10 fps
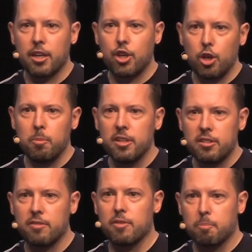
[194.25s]

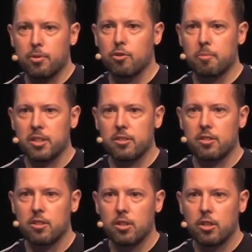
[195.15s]
cumulative
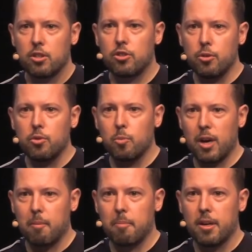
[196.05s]
improvements to the
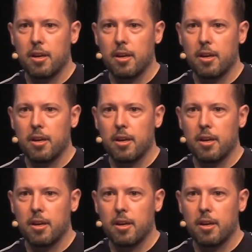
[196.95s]
web,